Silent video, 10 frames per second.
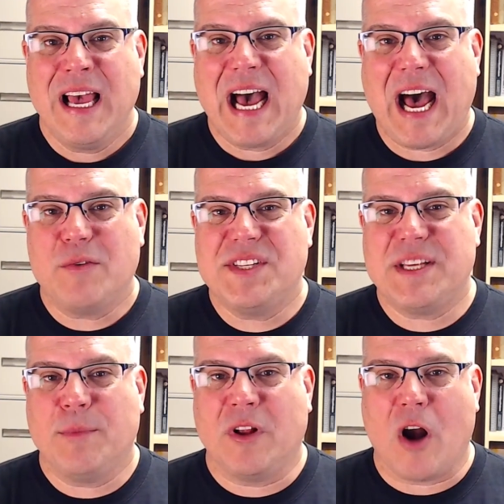How
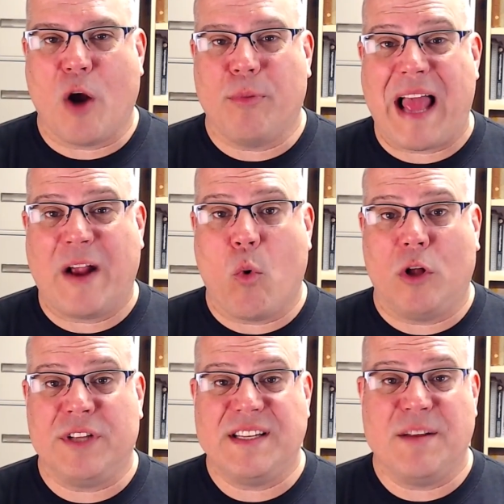similar are black
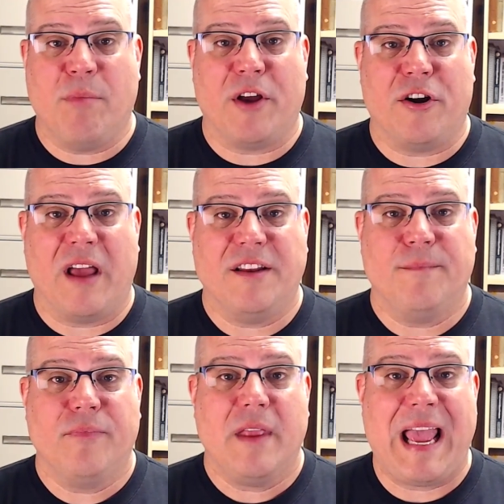walnut and butternut,
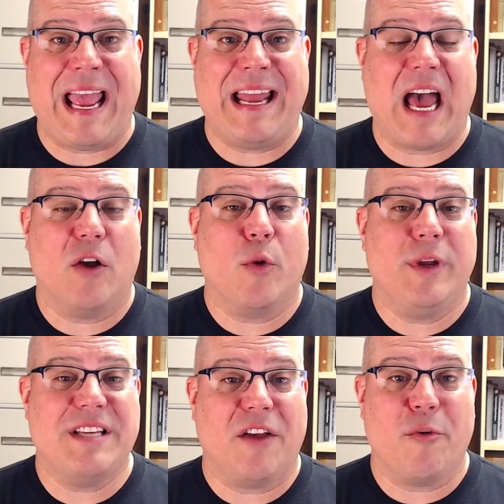and how can we
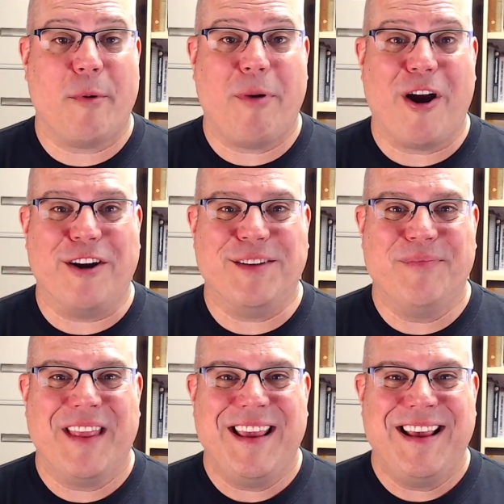tell them apart?
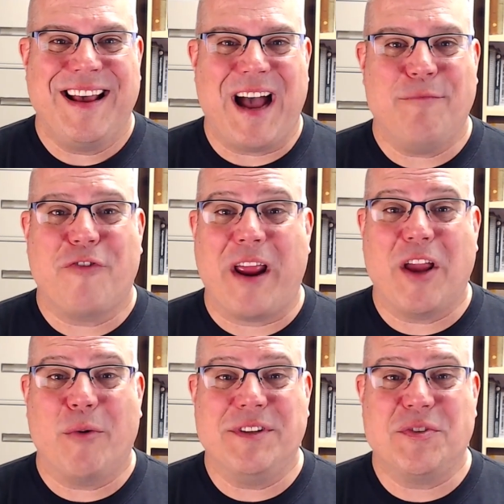I'm Frank
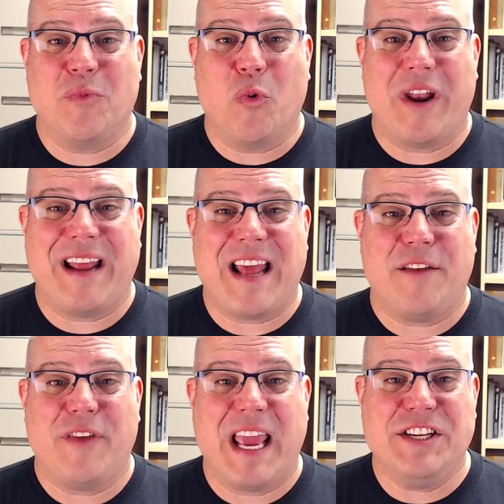Owens from the Wood
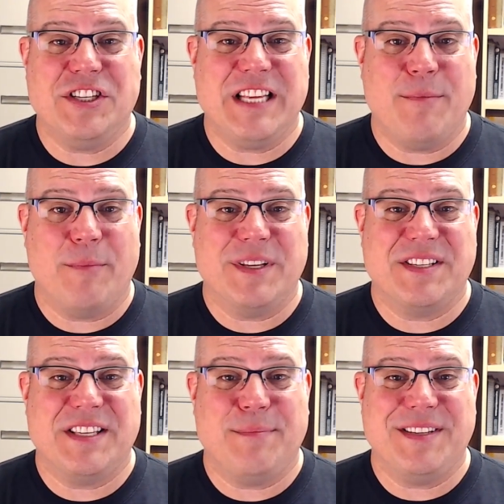Identification Team at
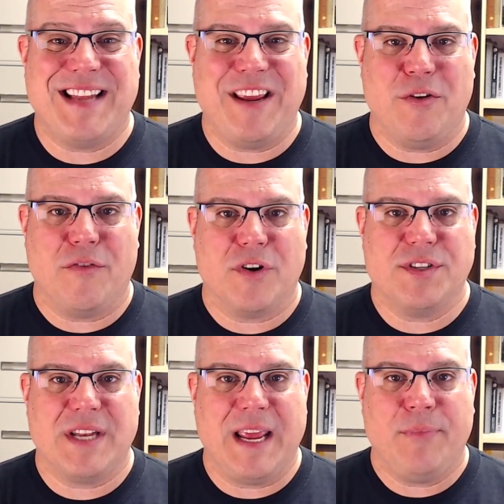Mississippi State
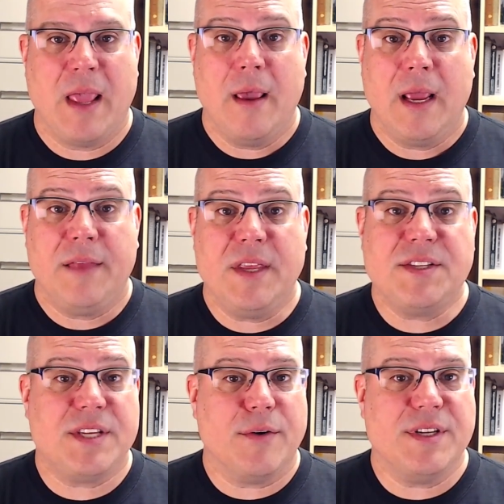University. In this
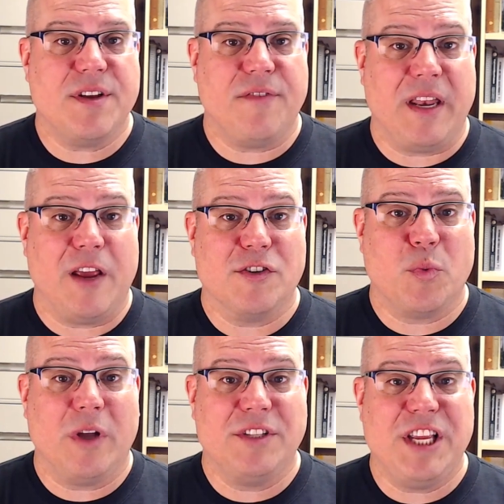series of videos,
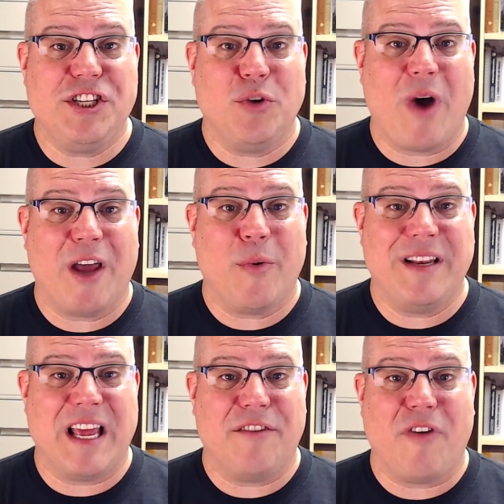we'll teach you how to
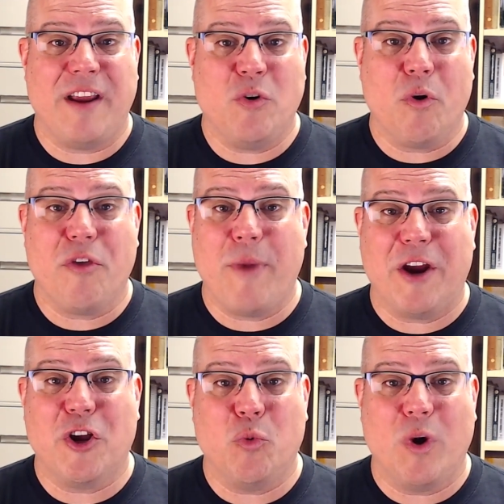identify North
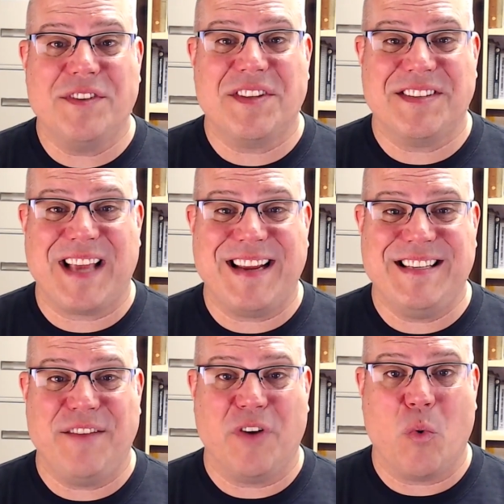American woods the
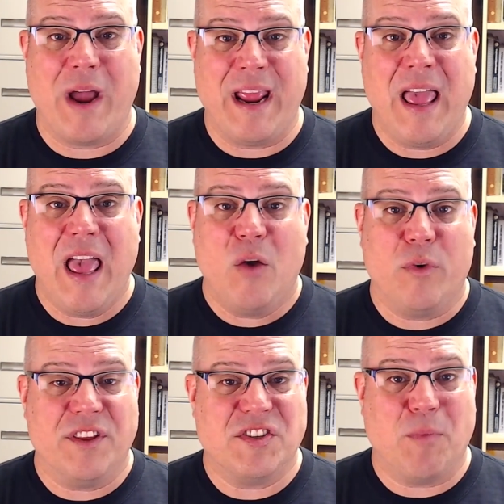scientific way,
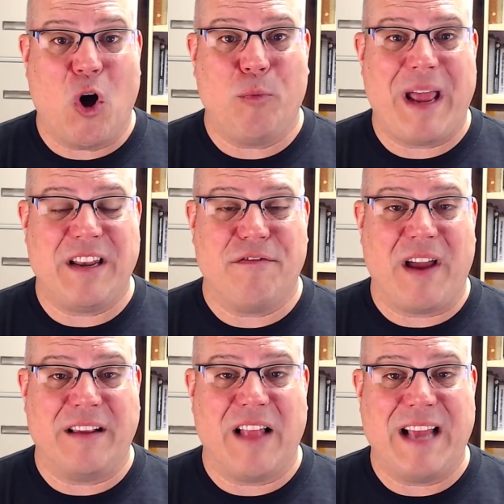with a small
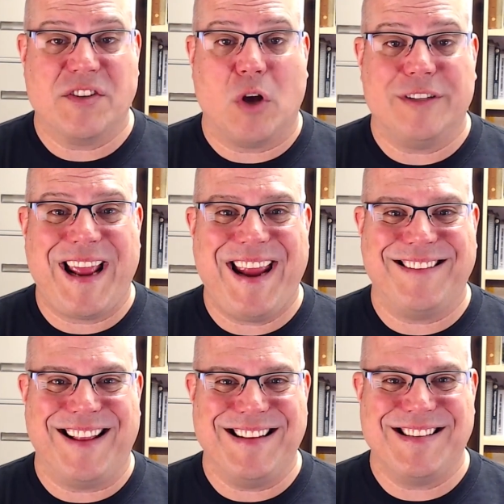magnifying glass called a hand
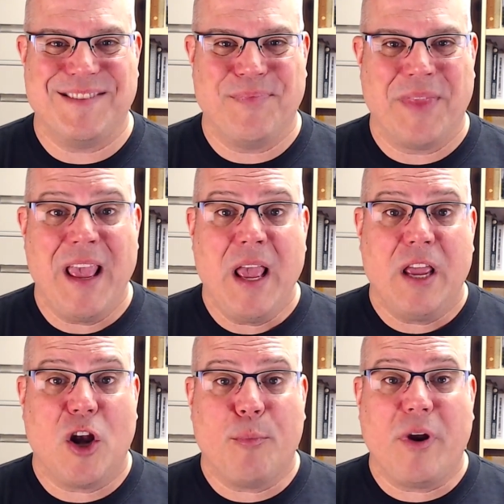lens.
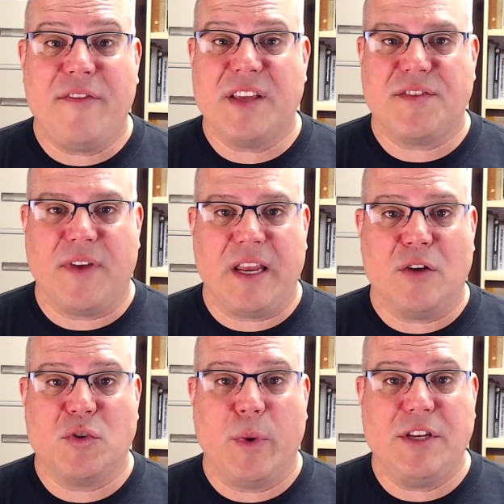In our previous
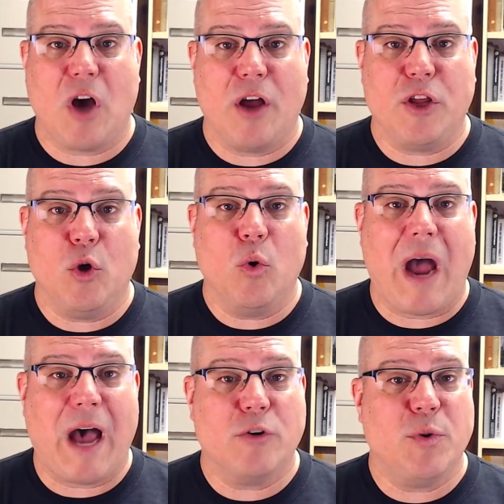videos, we taught you
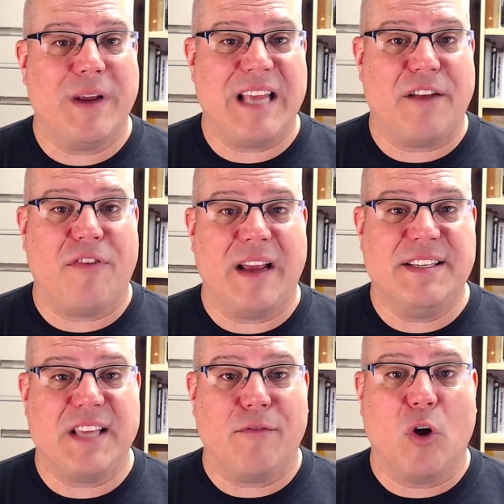how to identify
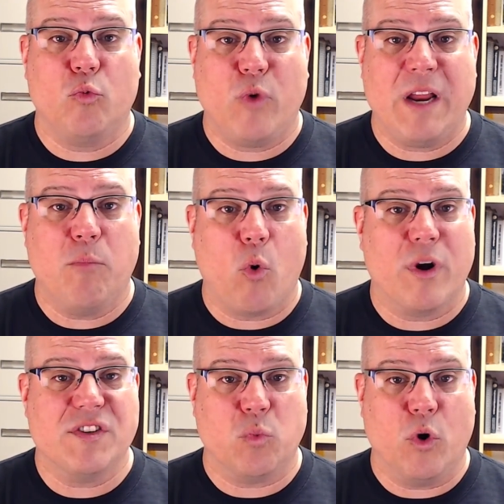several
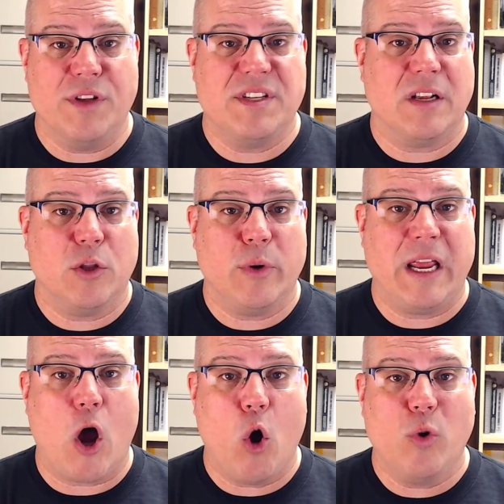ring-porous woods,
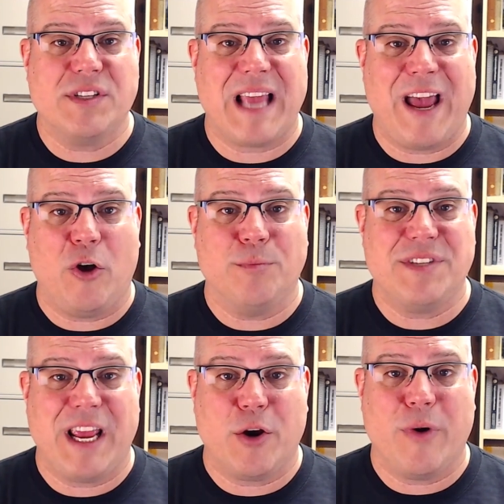including oaks, elms,
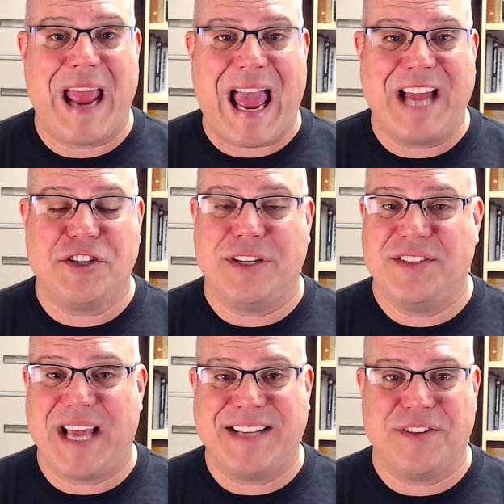hickory, ash, and
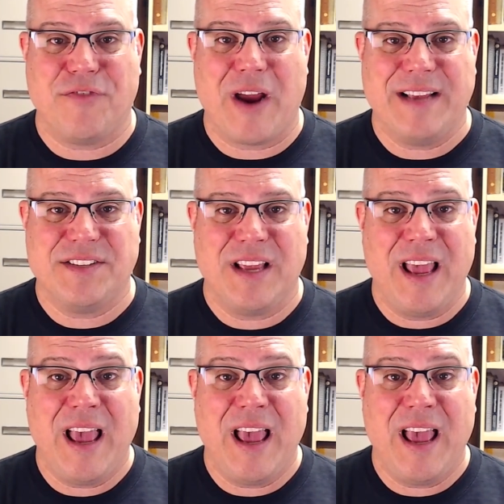sassafras.